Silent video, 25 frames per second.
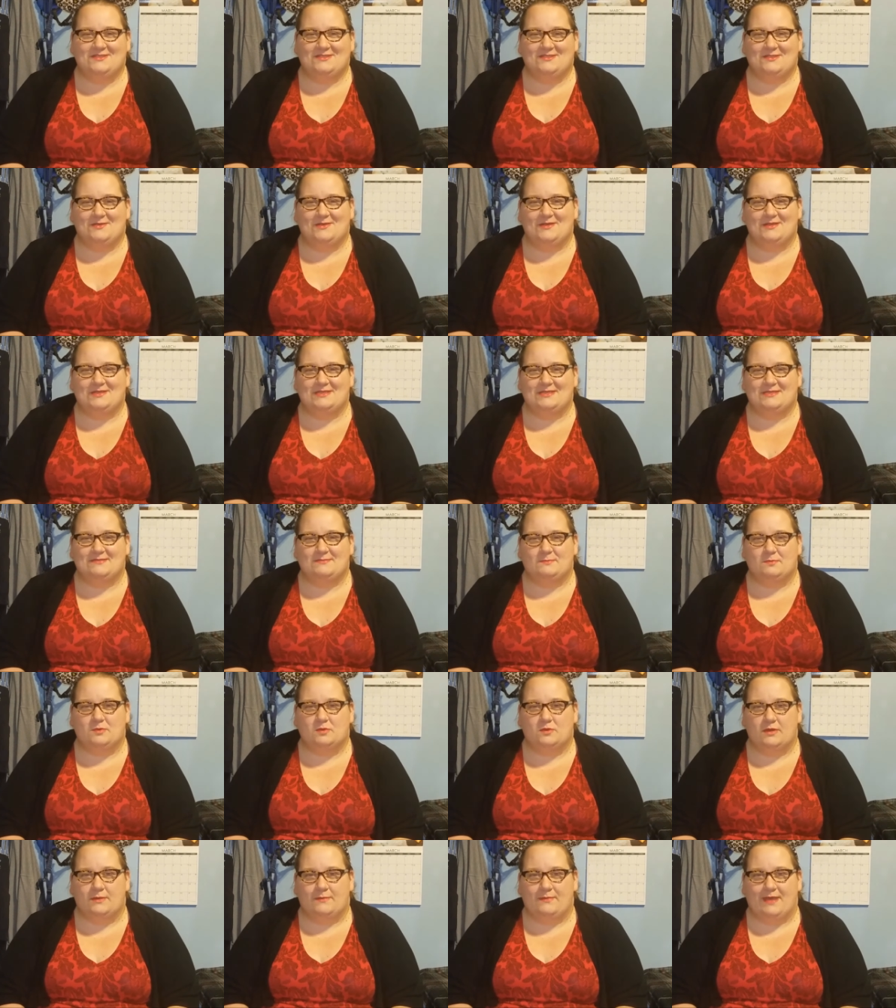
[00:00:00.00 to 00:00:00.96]
so I just
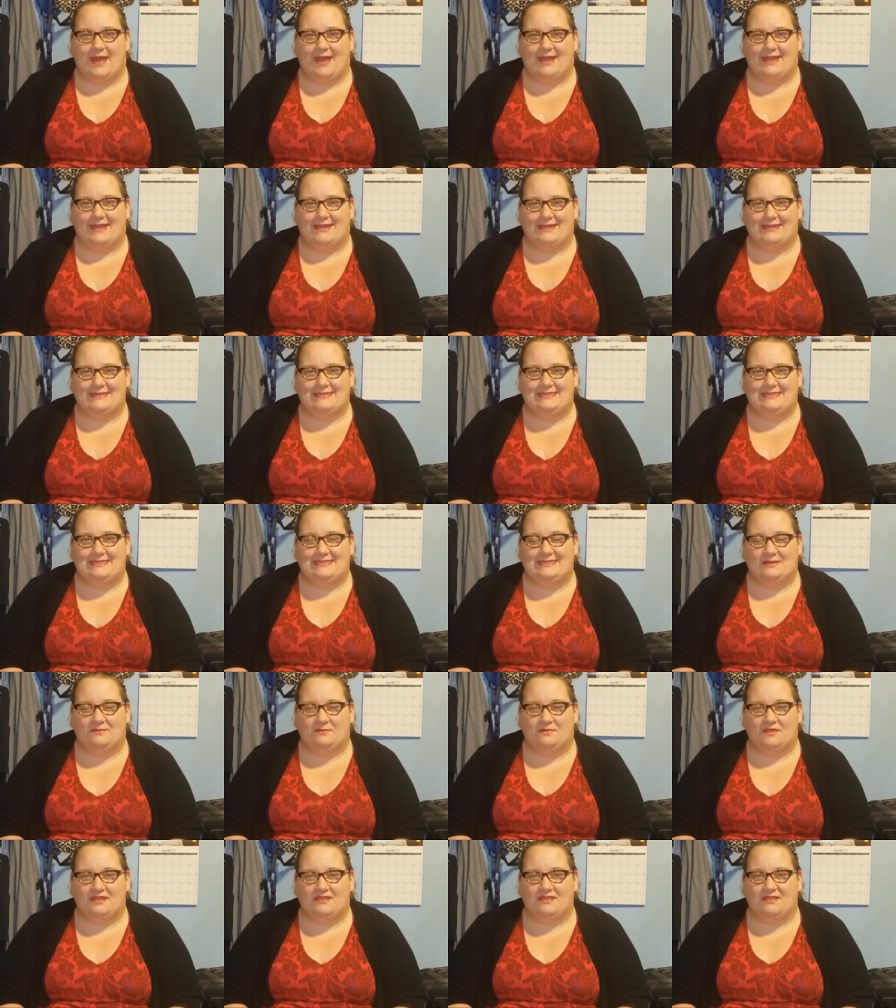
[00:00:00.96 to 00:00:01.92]
pulled it back and I see
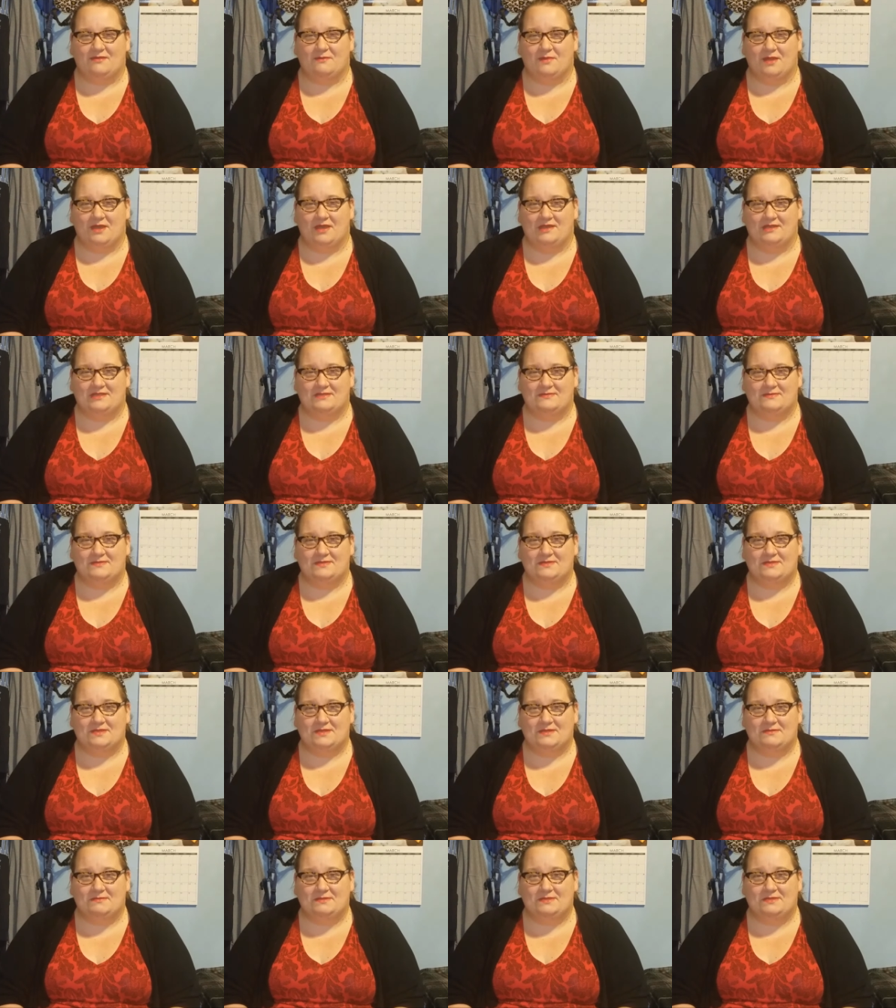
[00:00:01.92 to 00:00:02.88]
something that my husband's
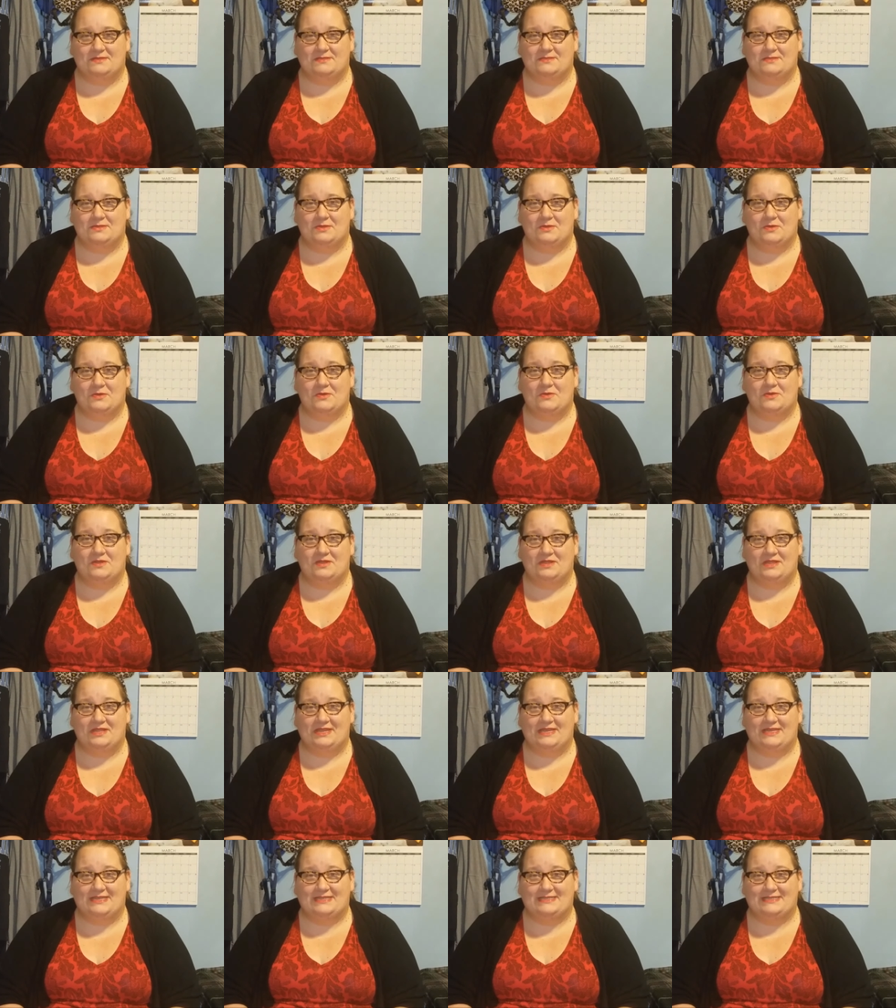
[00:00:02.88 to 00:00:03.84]
going to be
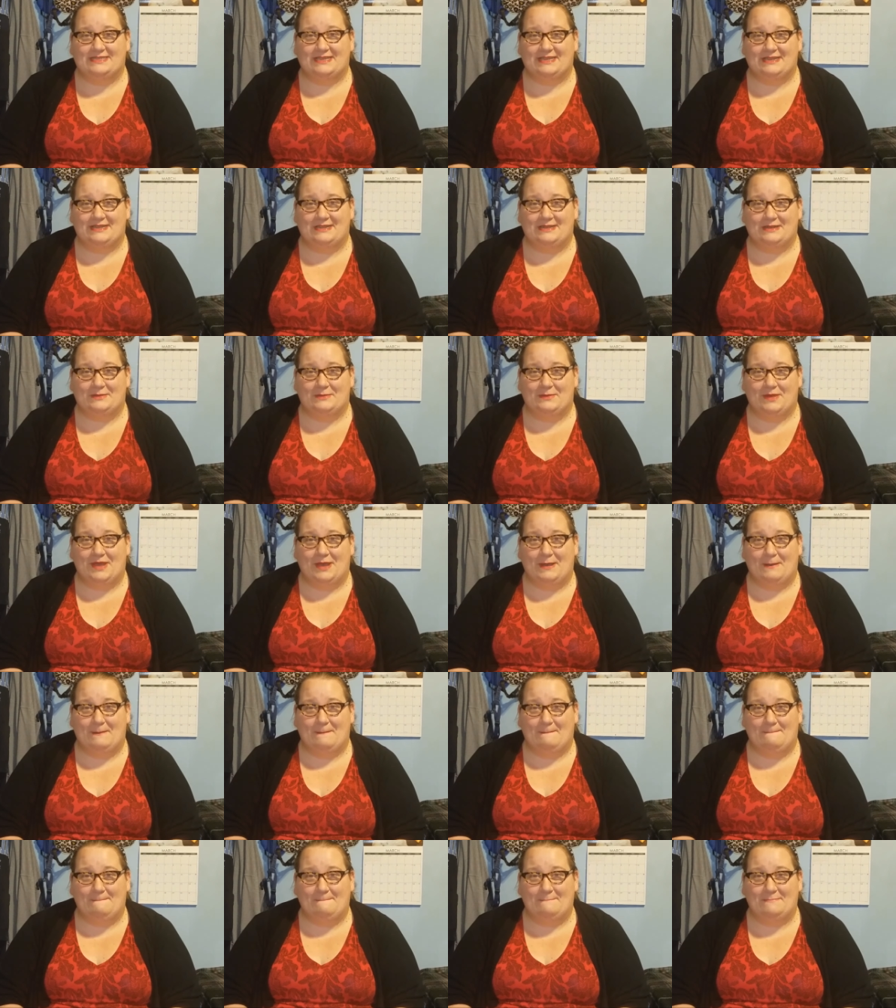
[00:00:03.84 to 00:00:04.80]
totally excited
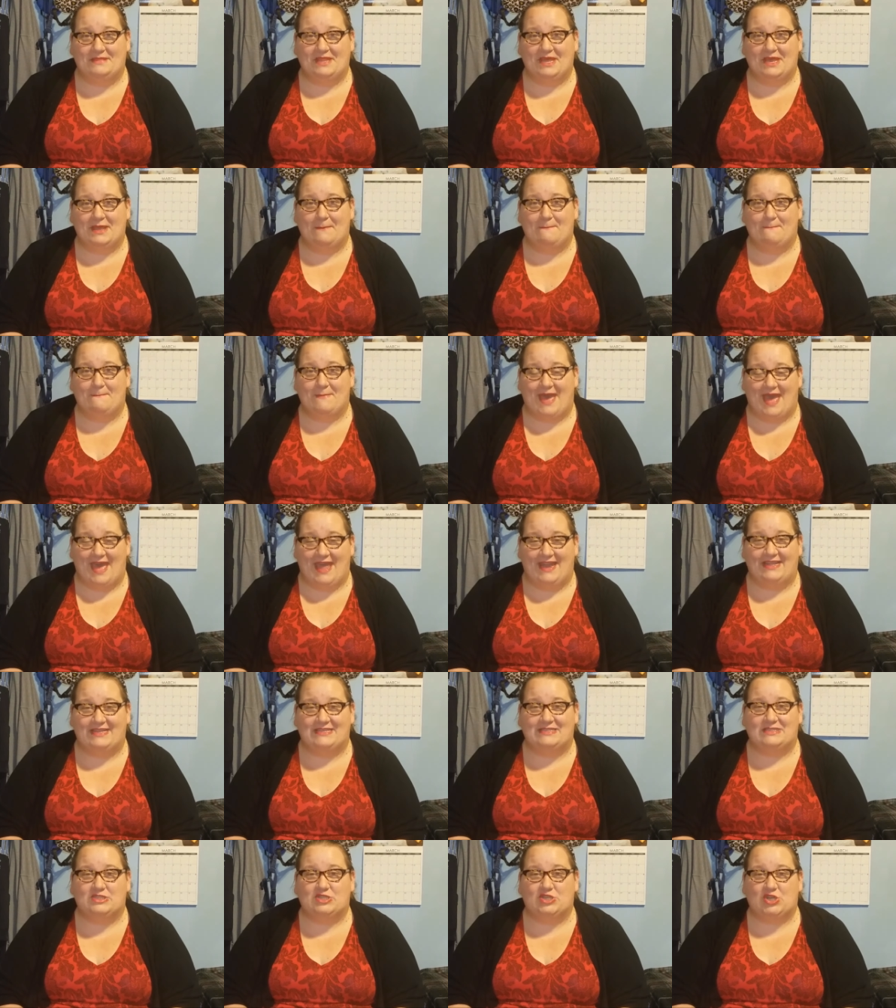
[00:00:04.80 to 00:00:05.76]
about. Like, Matt
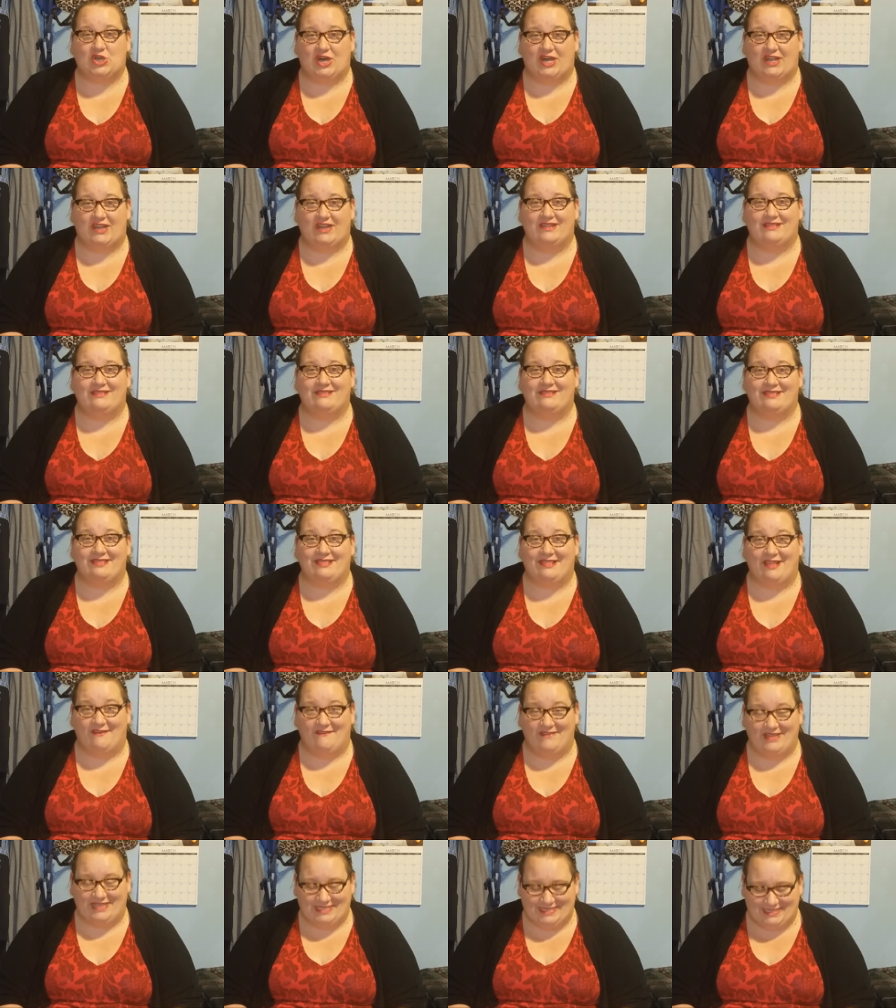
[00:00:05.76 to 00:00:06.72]
is going to
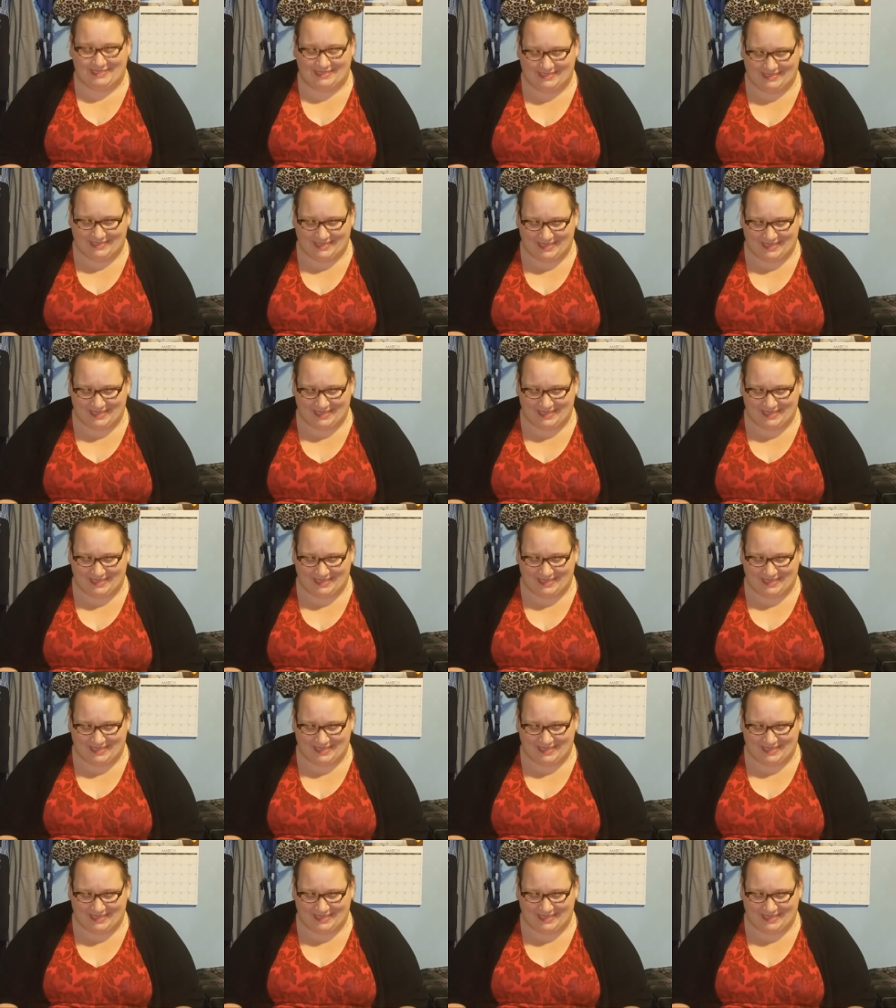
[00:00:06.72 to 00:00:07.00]
love it.